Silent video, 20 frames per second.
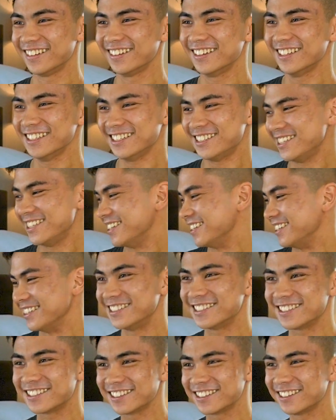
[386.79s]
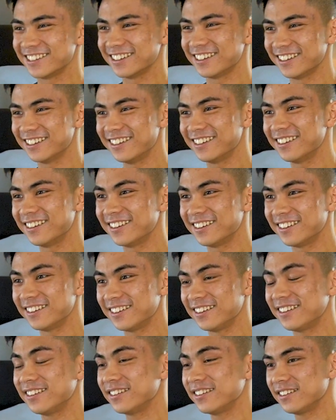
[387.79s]

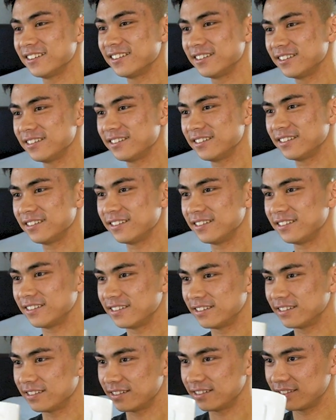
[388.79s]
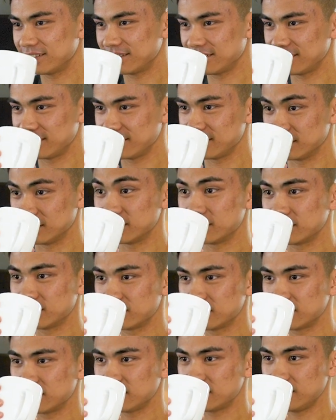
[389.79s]

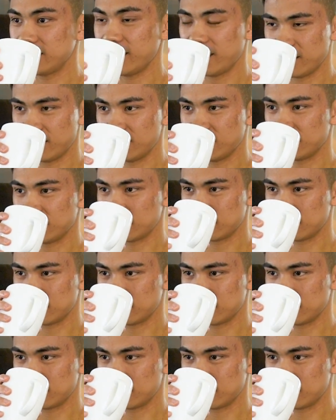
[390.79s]
No words are spoken by the person on screen.